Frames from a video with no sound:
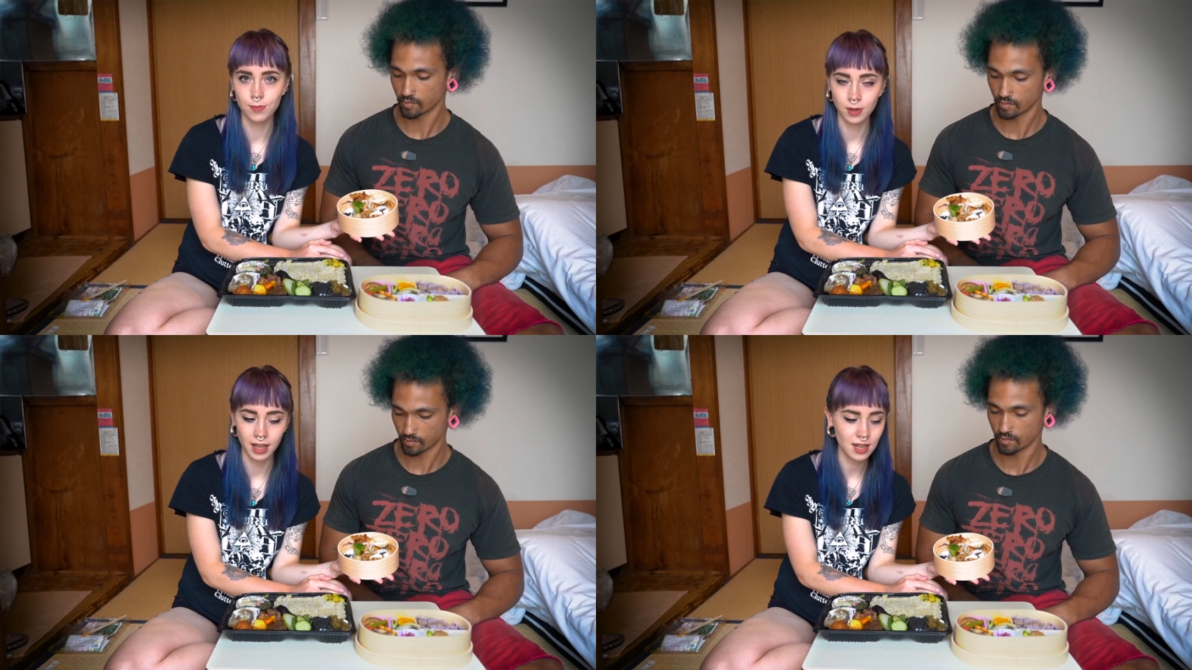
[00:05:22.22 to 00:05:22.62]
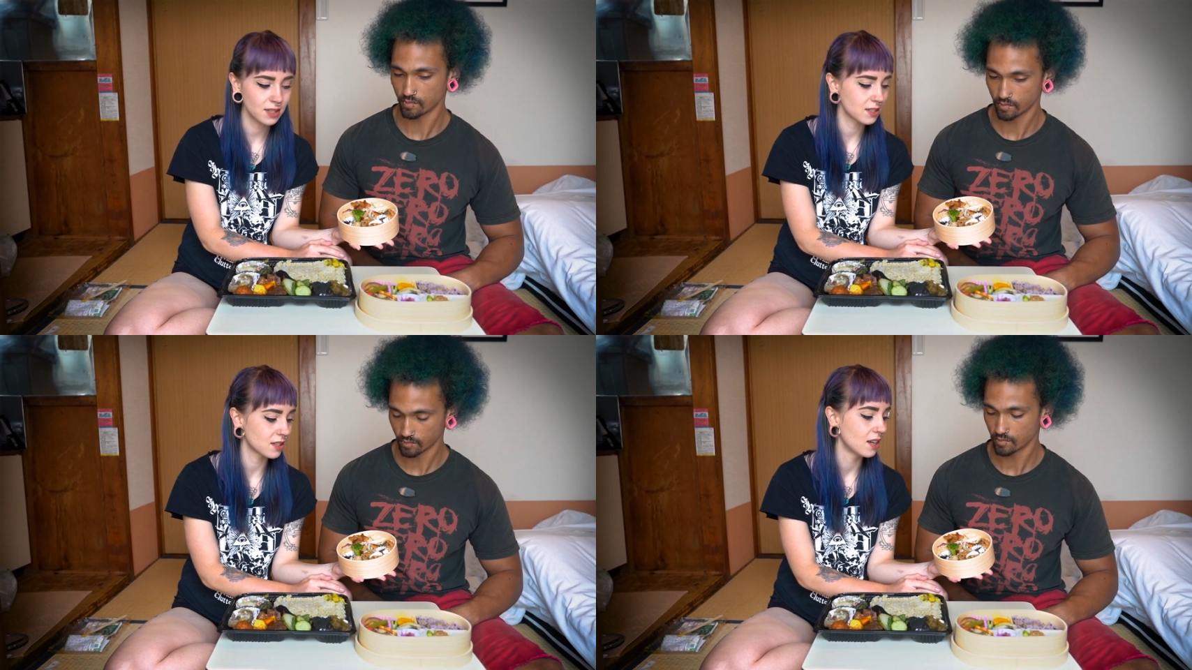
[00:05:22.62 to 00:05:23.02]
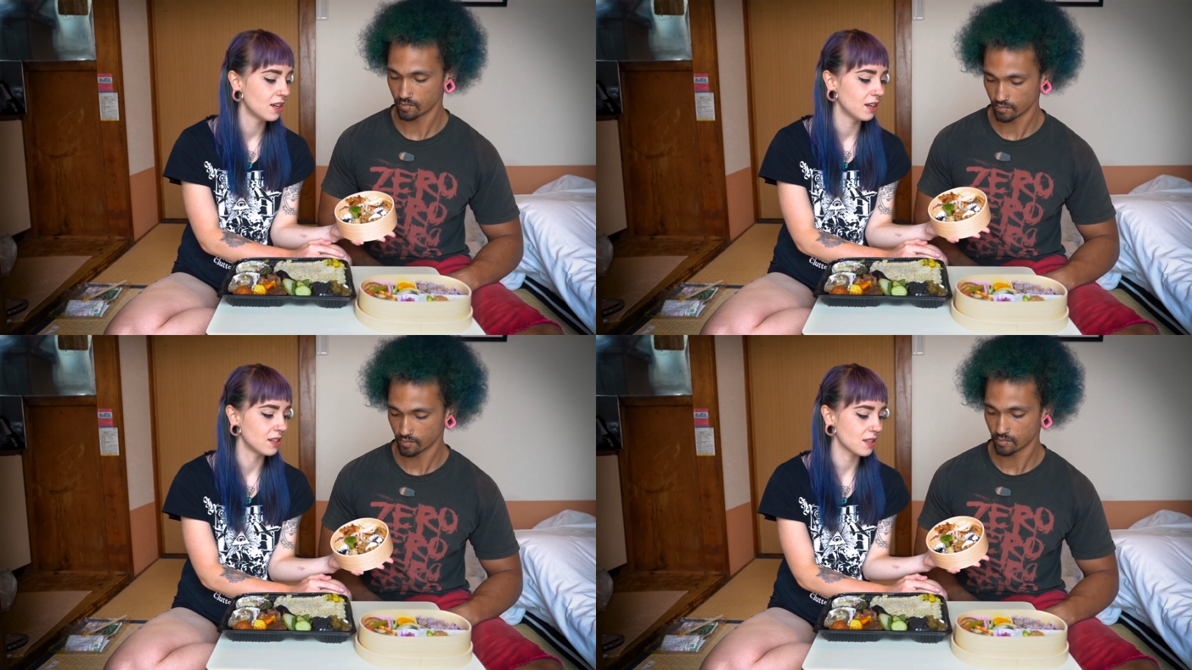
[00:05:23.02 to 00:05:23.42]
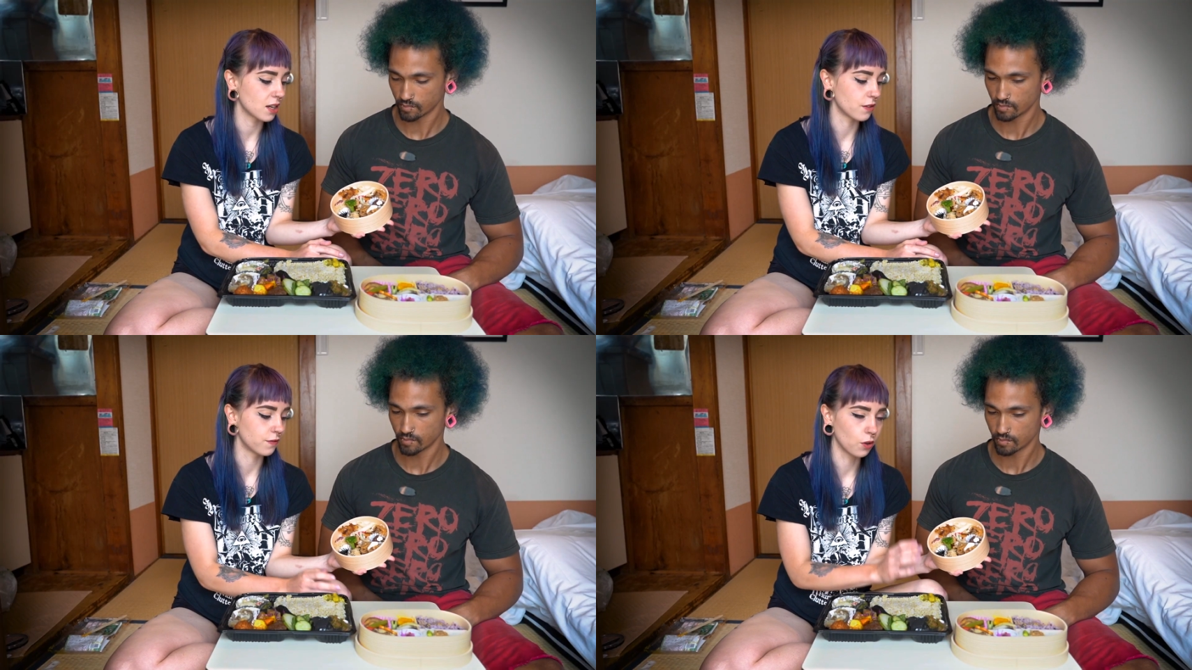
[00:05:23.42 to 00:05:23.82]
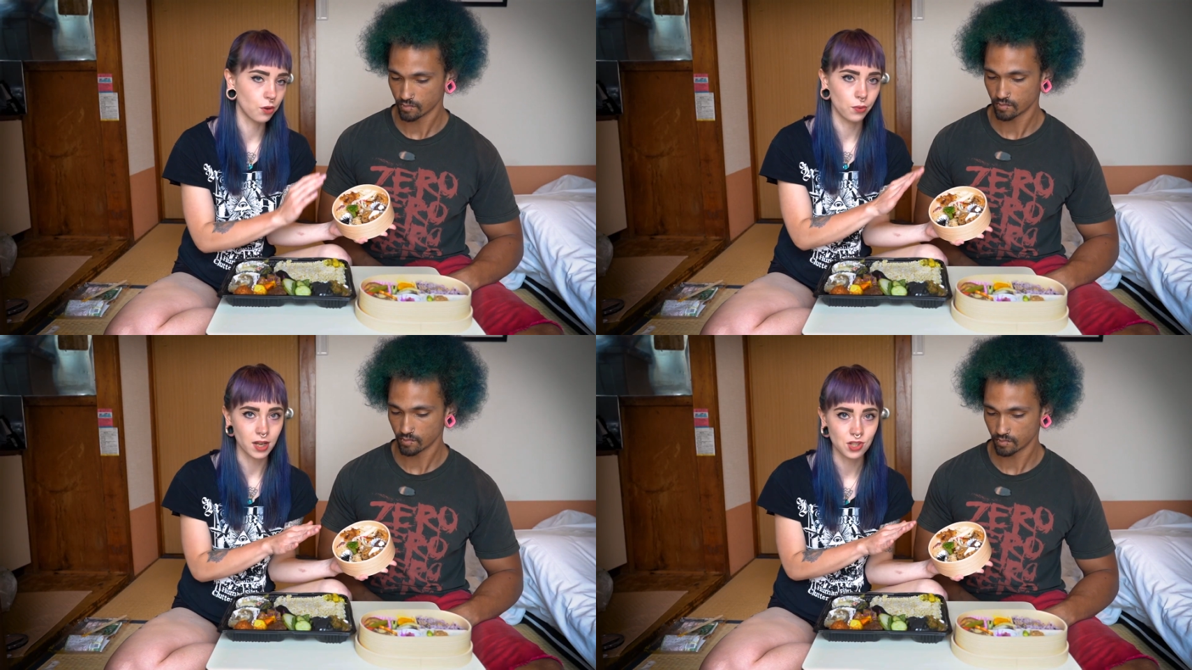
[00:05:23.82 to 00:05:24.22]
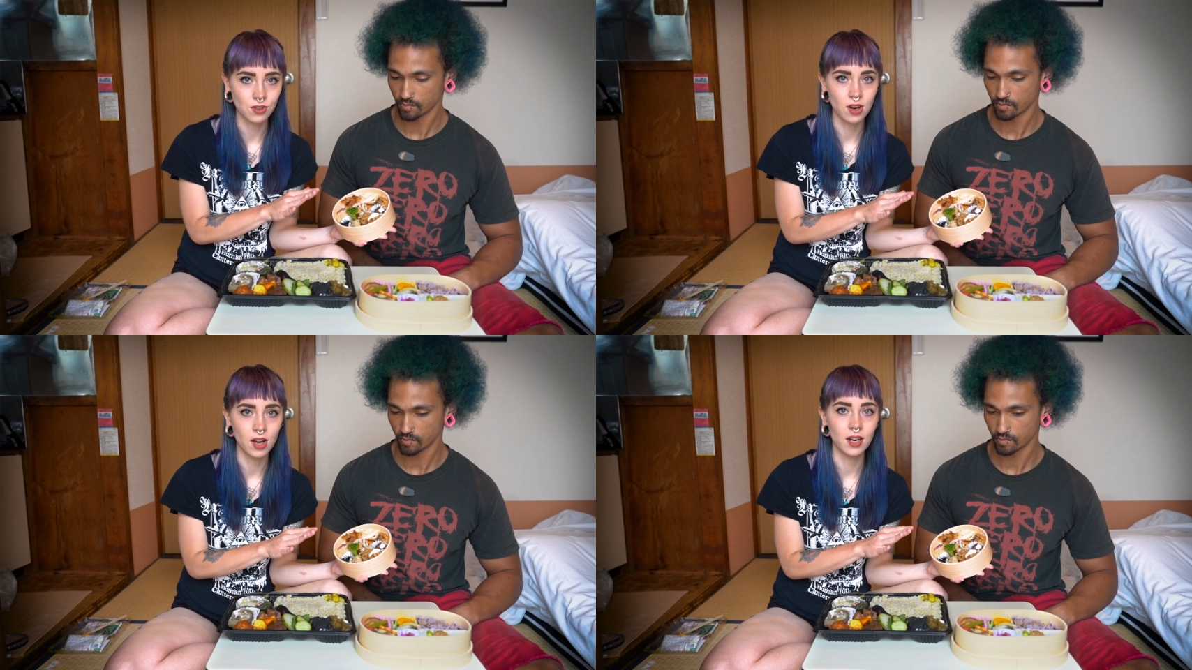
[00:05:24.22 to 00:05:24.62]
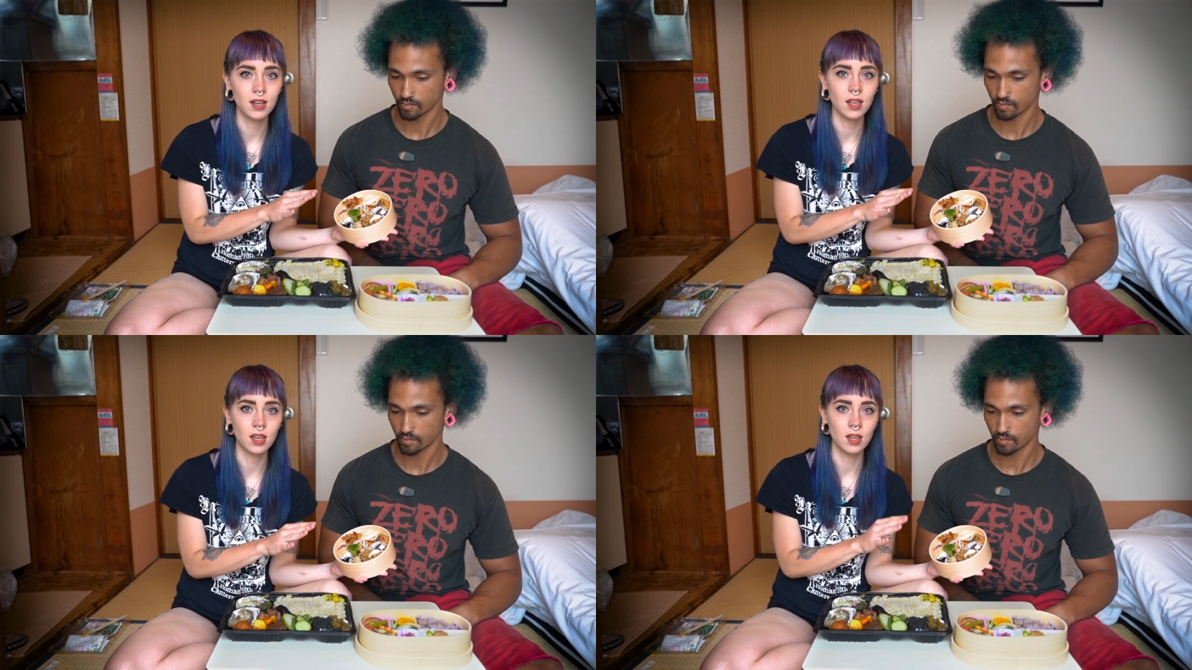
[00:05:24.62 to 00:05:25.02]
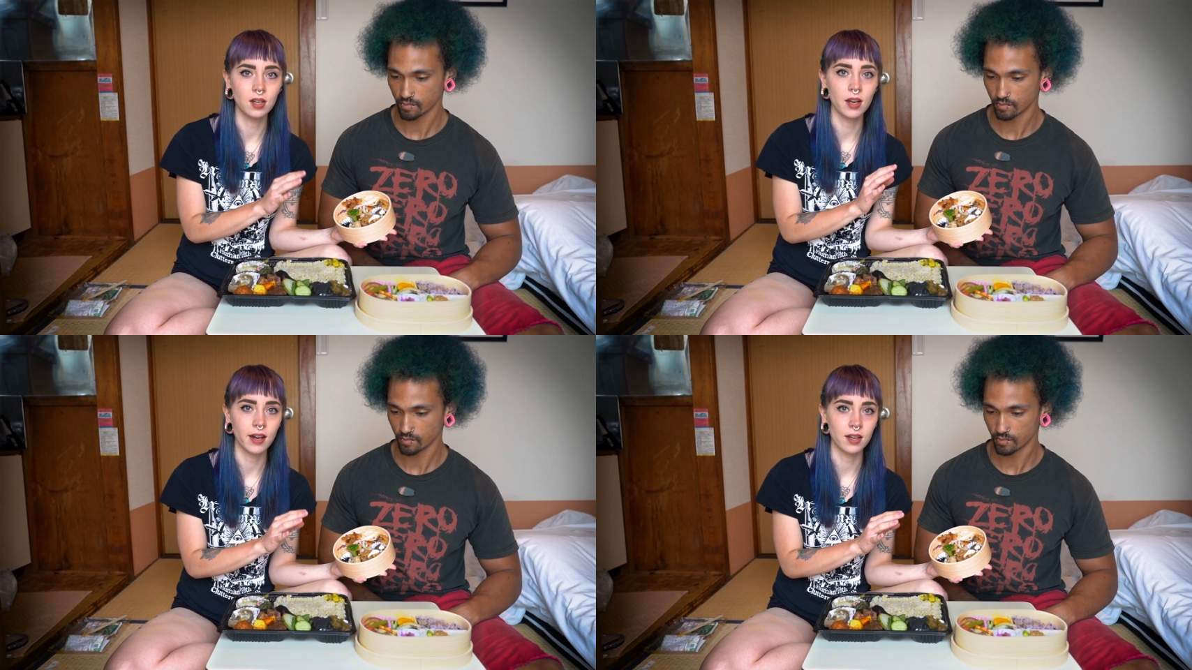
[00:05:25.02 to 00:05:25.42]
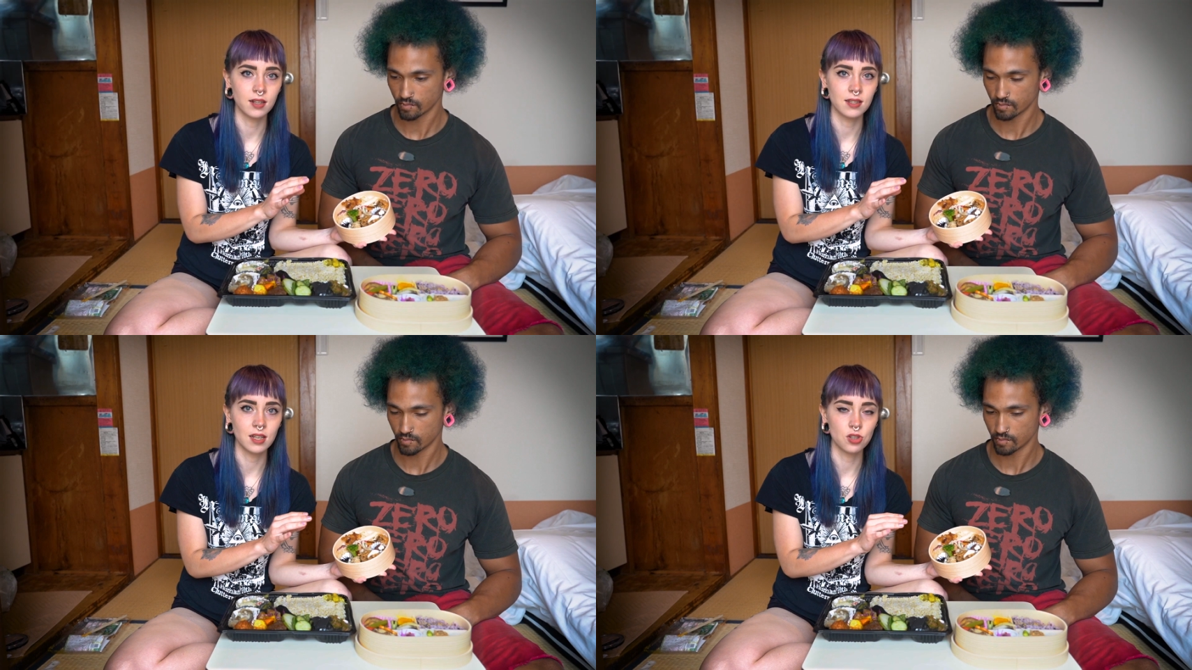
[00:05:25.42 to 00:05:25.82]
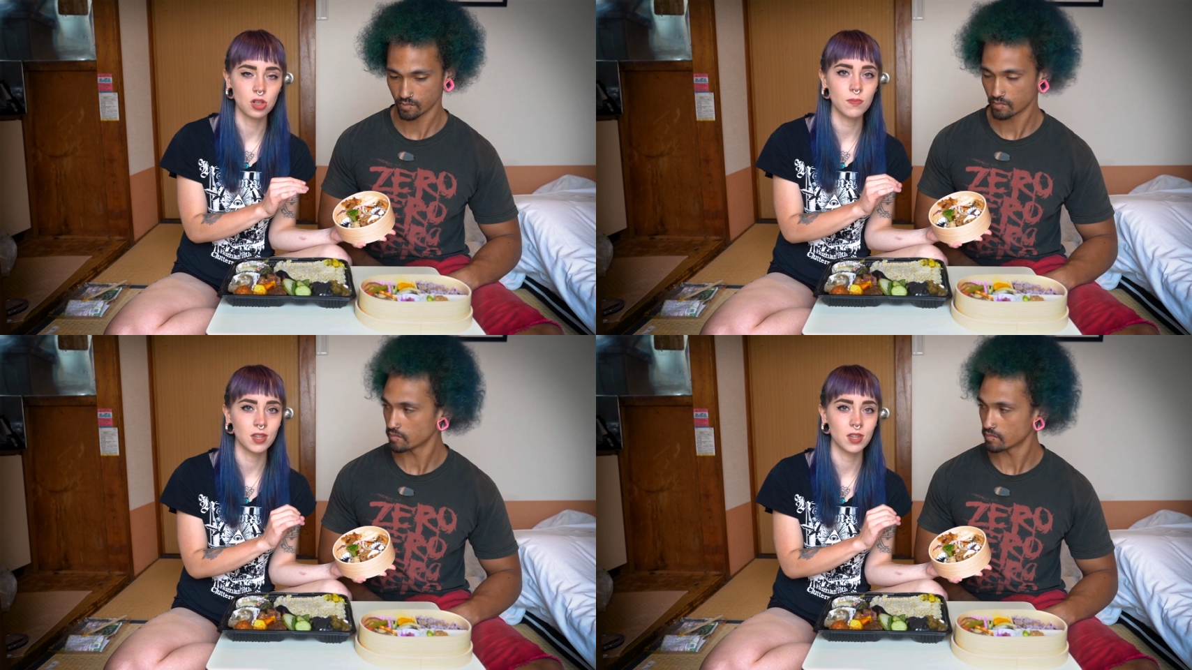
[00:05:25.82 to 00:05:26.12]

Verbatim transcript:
Speaker 1: place. It's like a full restaurant in Hakata Station,